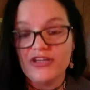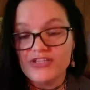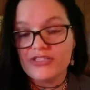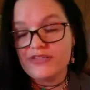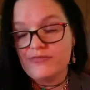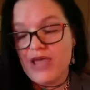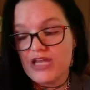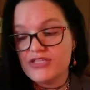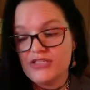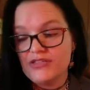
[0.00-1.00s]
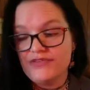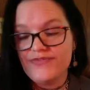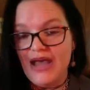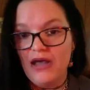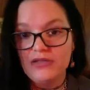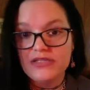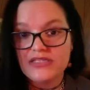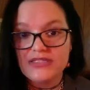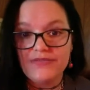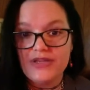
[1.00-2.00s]
just imagine the
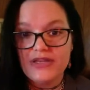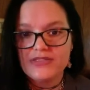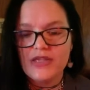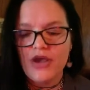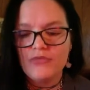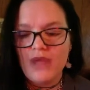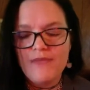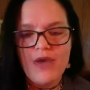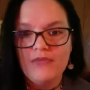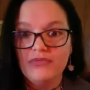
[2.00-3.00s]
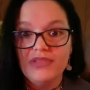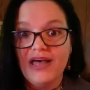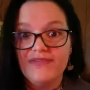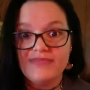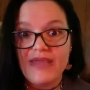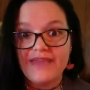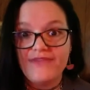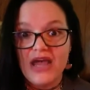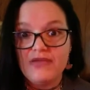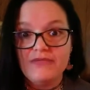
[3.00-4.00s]
foulness of it. So my mom loved to make
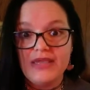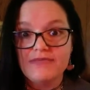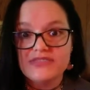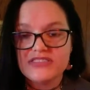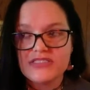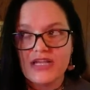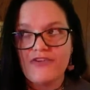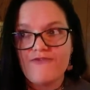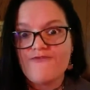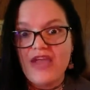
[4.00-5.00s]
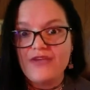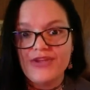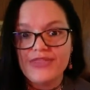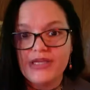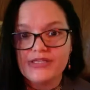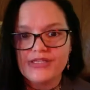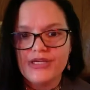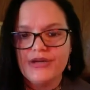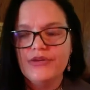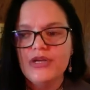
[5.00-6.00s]
fun of me. It was just like her favorite thing to
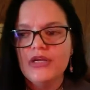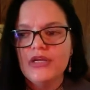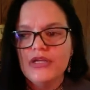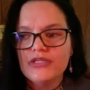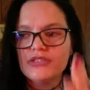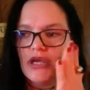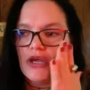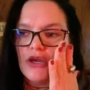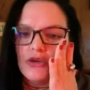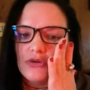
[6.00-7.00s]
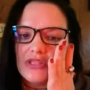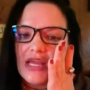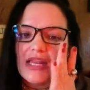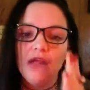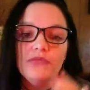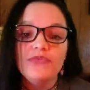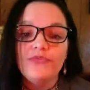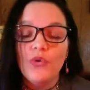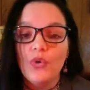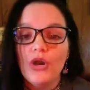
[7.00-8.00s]
do. So the night
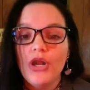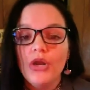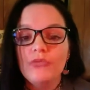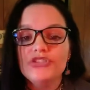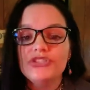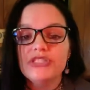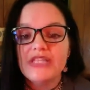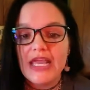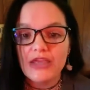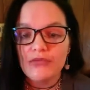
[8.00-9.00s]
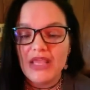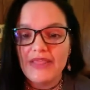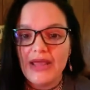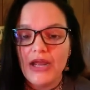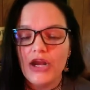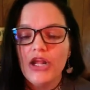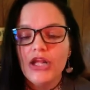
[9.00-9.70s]
before, when she had taken me there,